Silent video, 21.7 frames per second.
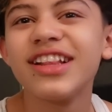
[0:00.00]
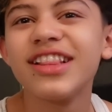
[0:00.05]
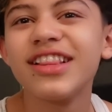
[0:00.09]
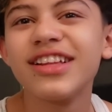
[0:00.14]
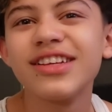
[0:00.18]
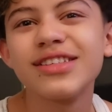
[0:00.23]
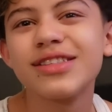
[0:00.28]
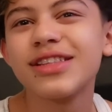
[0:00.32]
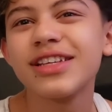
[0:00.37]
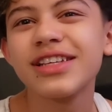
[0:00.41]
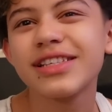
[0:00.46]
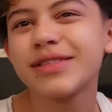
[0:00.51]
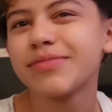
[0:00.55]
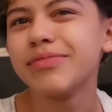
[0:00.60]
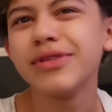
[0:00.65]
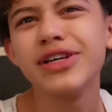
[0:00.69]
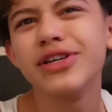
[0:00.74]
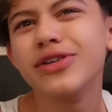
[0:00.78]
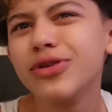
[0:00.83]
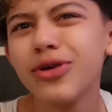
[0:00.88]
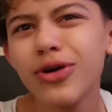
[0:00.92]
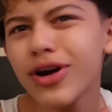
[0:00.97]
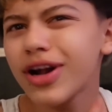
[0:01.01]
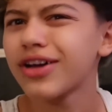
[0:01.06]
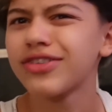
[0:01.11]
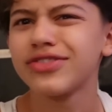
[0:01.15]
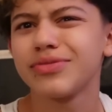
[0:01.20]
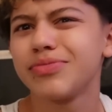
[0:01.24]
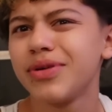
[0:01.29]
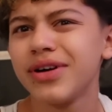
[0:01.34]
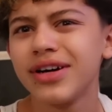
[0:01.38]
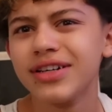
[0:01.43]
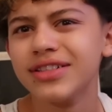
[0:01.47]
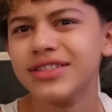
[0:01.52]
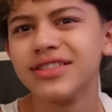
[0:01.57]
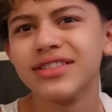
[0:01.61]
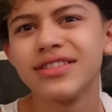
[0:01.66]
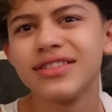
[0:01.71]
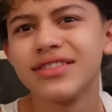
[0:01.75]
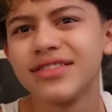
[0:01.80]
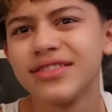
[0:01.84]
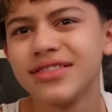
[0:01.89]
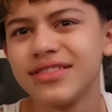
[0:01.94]
Yeah. Just me and you go to House of Pies.
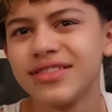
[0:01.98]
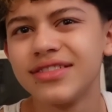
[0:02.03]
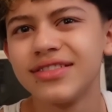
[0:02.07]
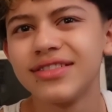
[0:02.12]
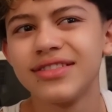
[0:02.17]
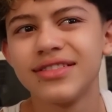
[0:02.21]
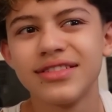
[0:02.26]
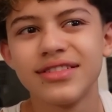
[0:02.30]
No.